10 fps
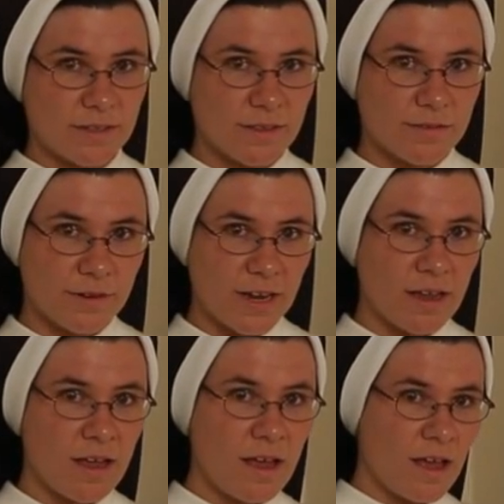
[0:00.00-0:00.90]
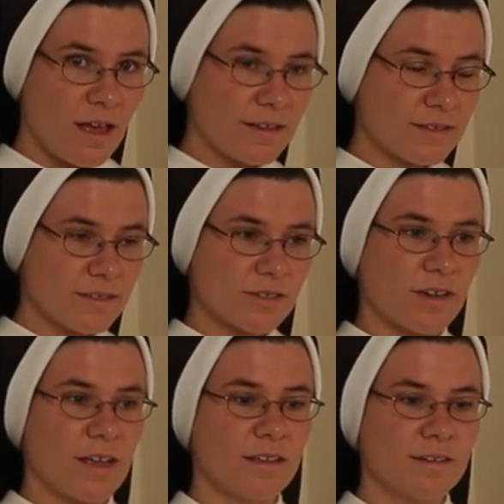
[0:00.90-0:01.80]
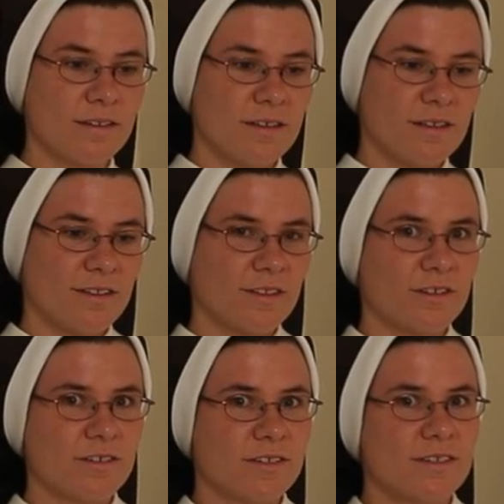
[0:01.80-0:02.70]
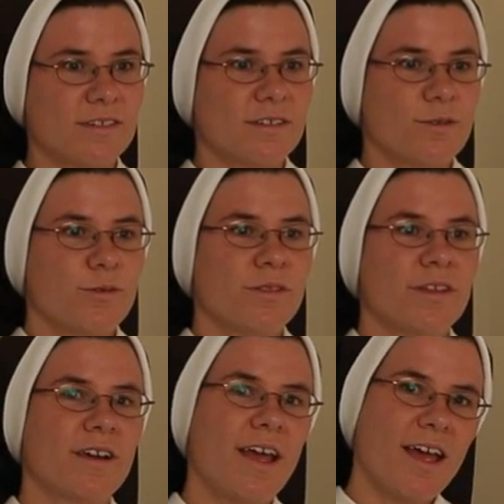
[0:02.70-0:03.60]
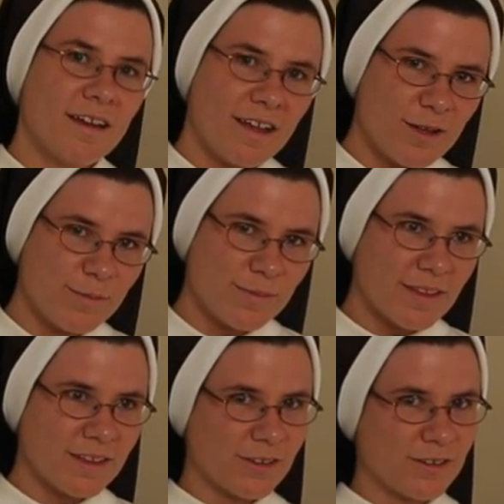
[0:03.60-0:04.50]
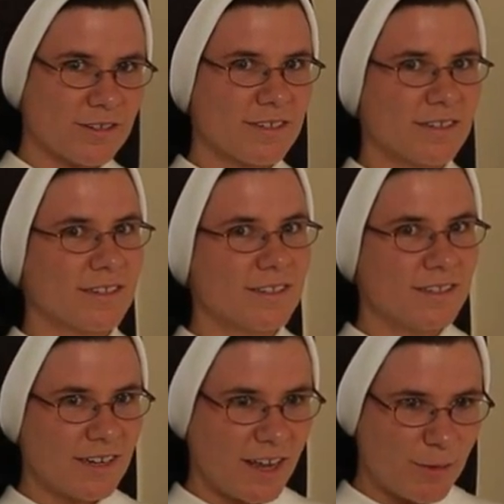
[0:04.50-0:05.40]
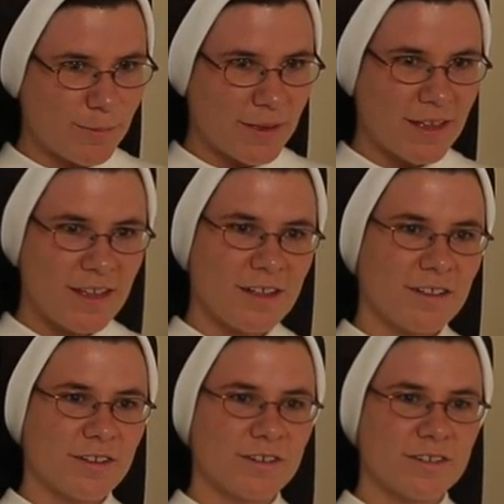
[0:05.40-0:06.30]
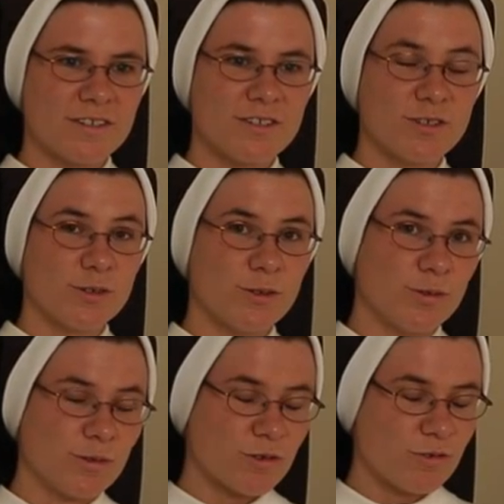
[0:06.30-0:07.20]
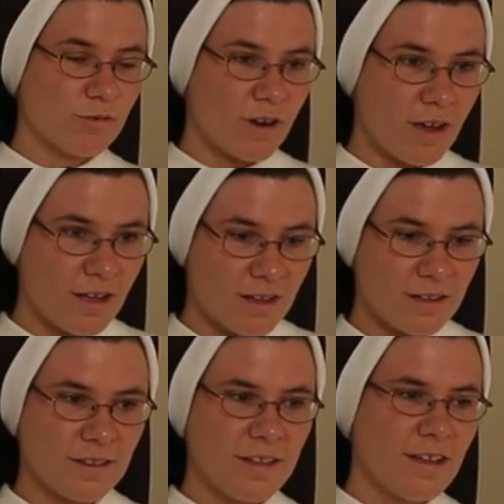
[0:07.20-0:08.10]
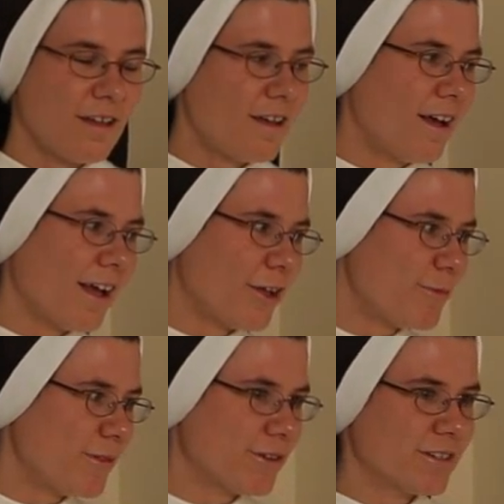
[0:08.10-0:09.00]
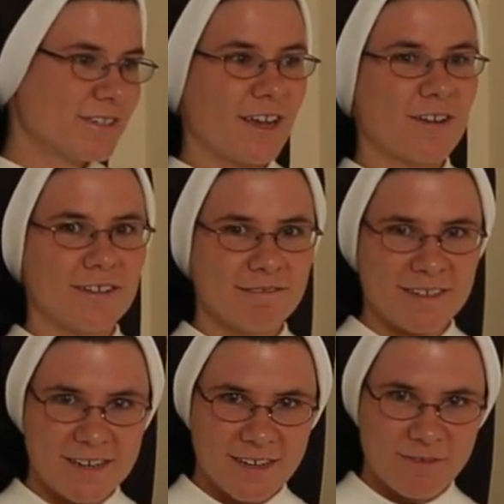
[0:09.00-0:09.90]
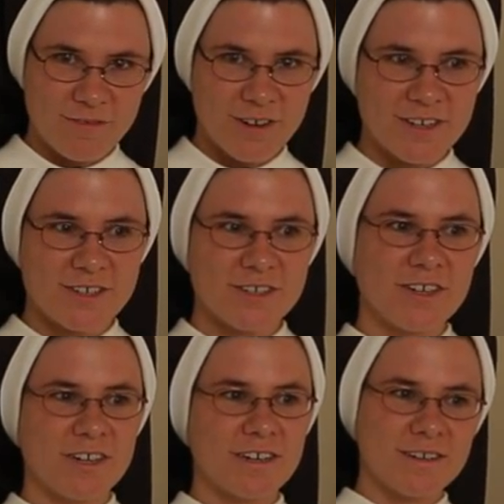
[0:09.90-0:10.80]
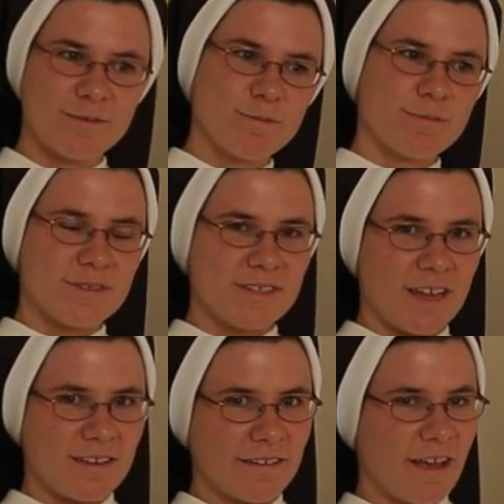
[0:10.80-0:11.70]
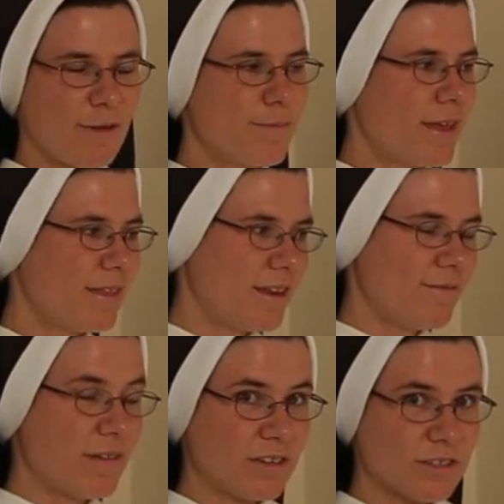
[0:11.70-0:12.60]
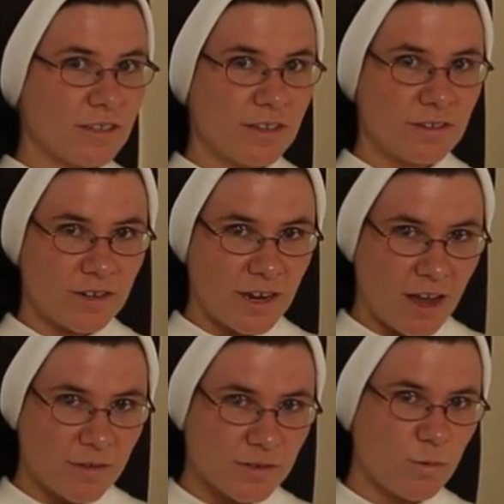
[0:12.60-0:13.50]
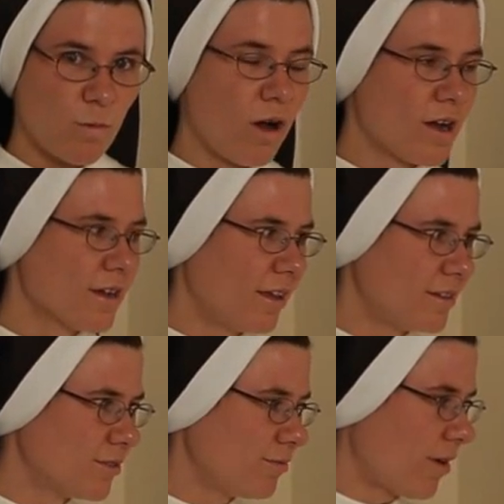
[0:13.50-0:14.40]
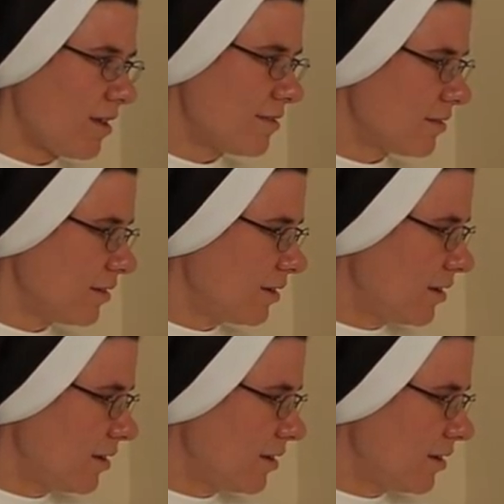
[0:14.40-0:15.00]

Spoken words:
to 3 as the child learns to hold their head up, then learns to sit up, learns to crawl, learns how to lean on furniture and stand up, and then eventually learning how to walk and to run.